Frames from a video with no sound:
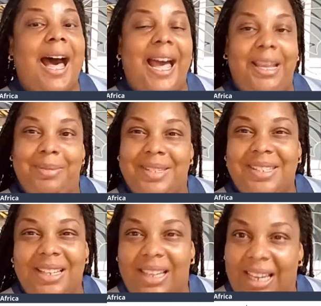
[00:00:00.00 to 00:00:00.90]
I am
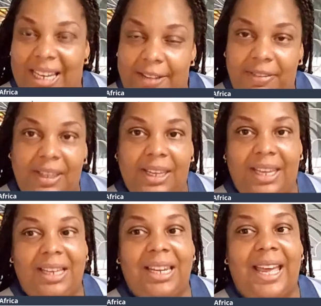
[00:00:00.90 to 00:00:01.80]
still living
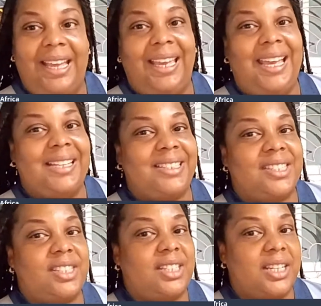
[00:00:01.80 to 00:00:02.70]
it like
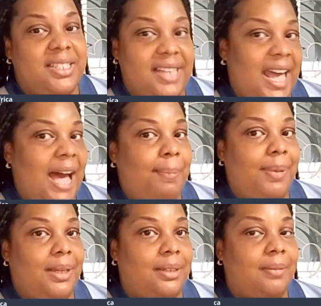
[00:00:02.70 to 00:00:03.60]
it's just
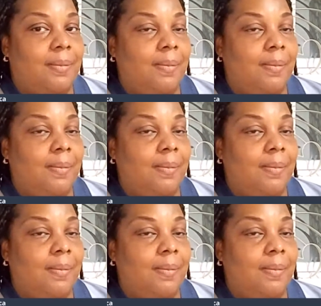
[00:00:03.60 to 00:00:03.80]
happened.